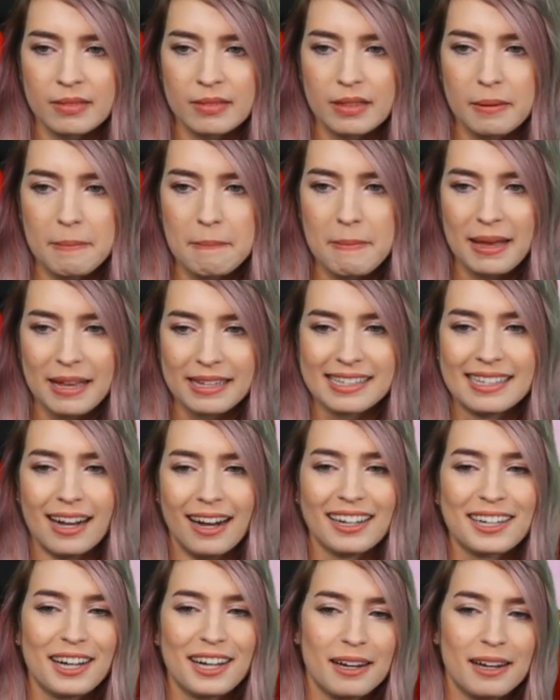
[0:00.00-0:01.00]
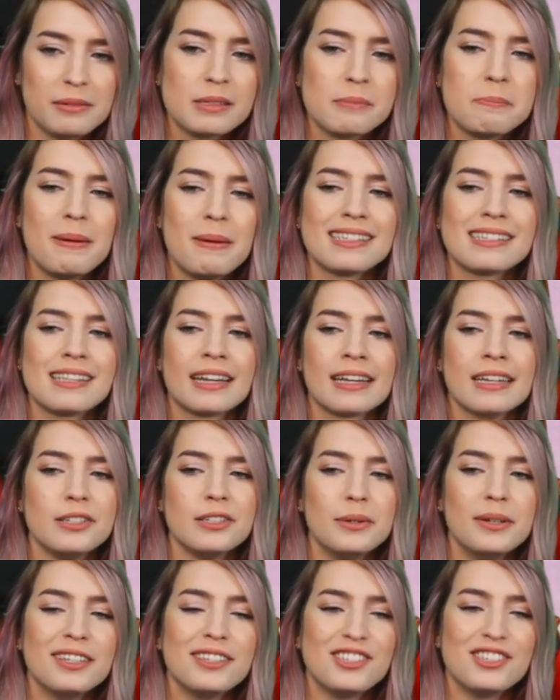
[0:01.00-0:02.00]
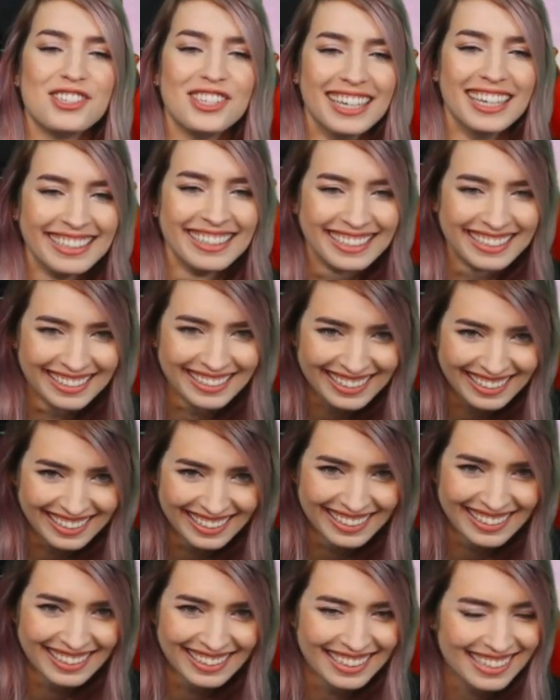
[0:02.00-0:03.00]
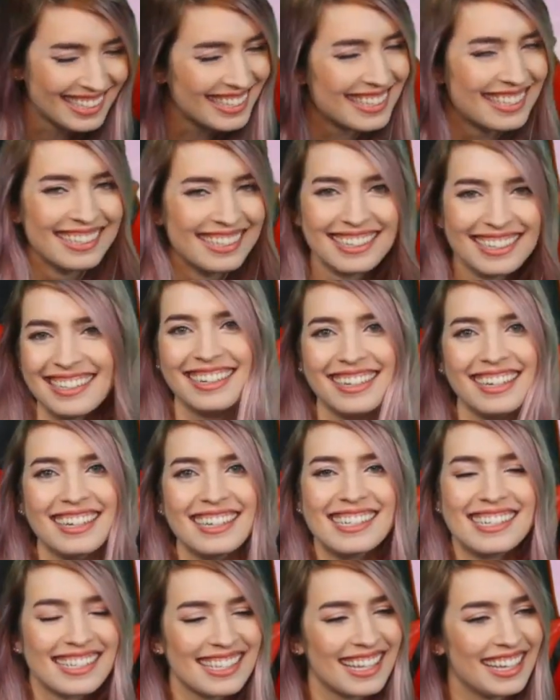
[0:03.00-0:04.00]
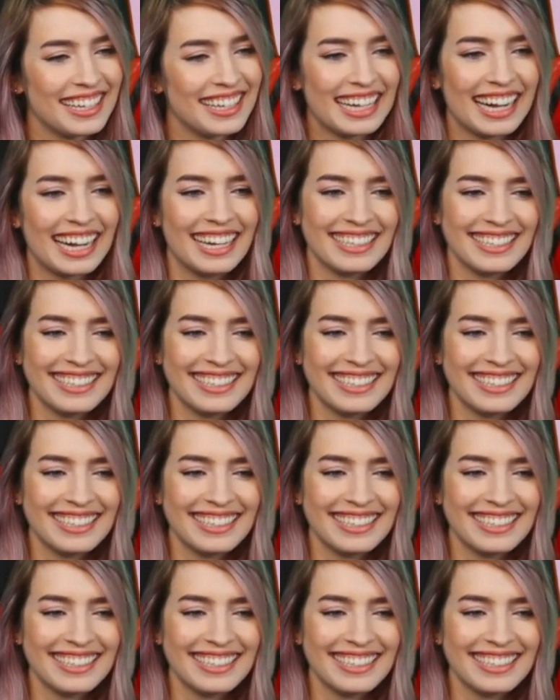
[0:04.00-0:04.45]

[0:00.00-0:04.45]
Best God, just best I can do is gym. That's all you get.